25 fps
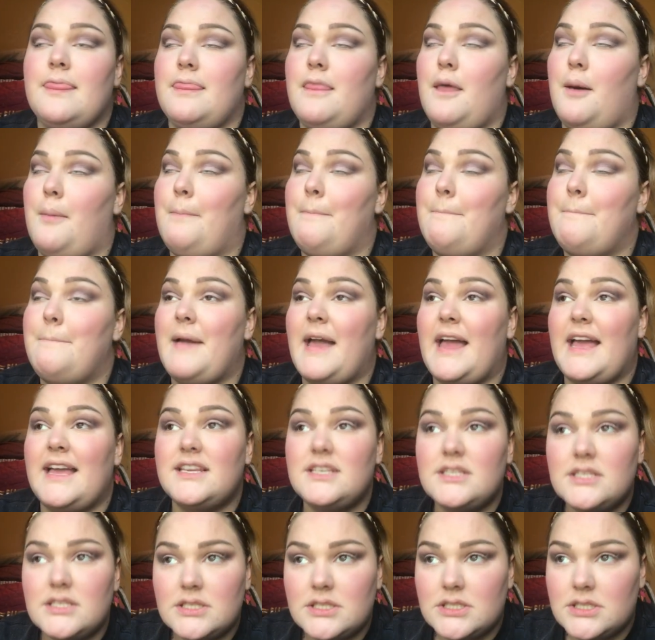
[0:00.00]
the
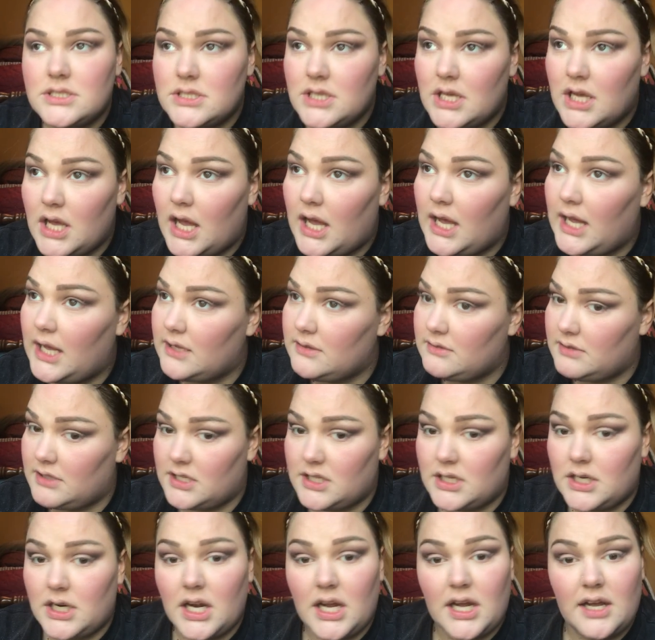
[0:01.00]
best
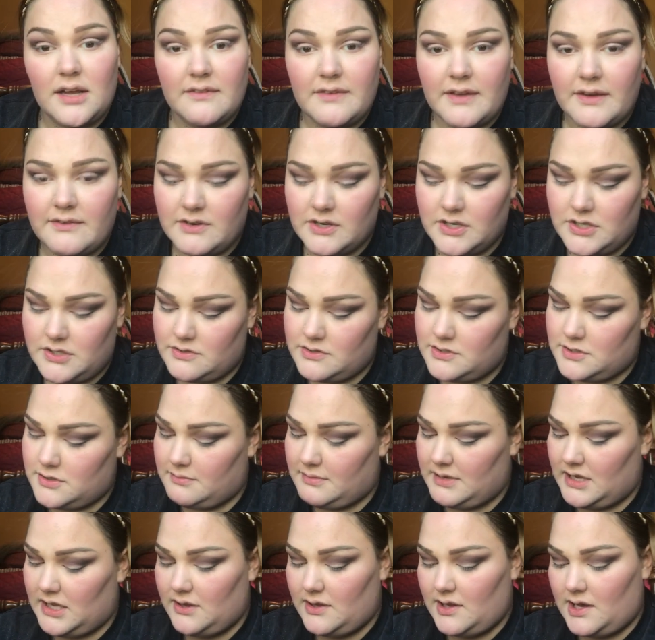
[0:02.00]
highlighter I have ever used in
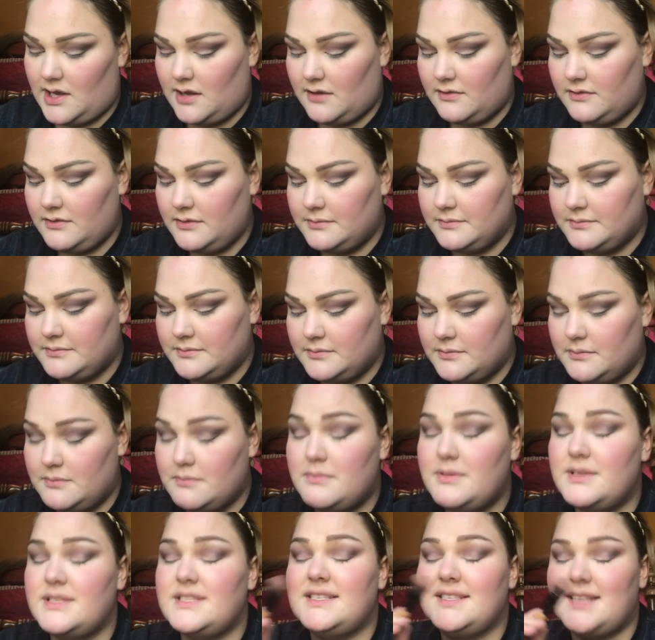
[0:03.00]
my life,
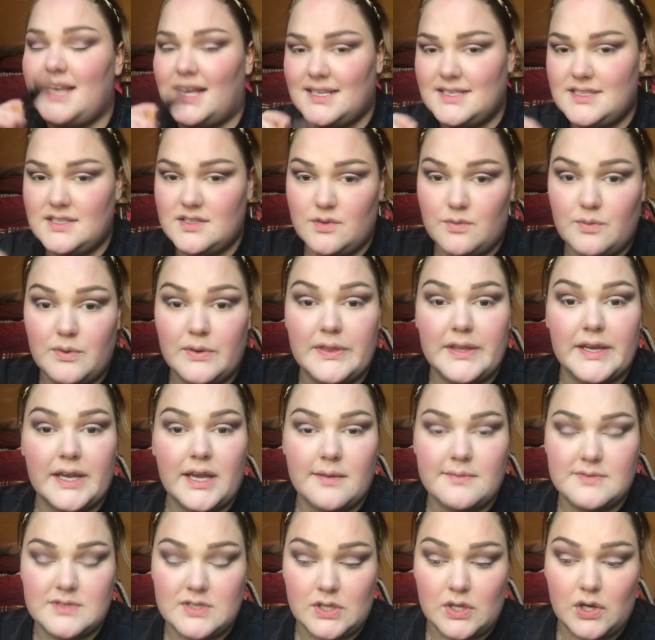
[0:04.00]
besides the one that
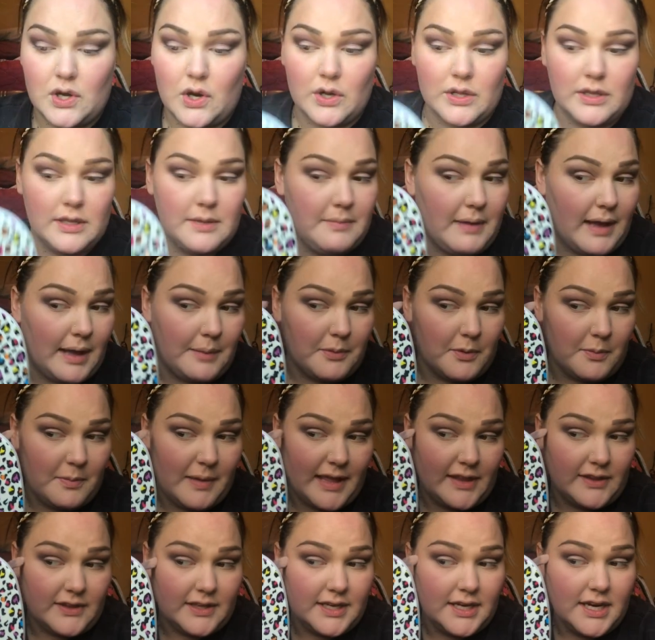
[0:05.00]
comes in the Carly Bible
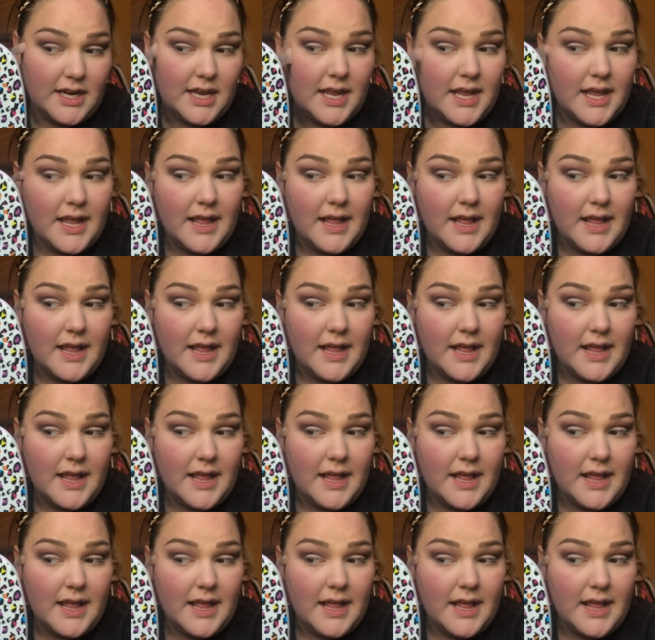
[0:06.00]
palette.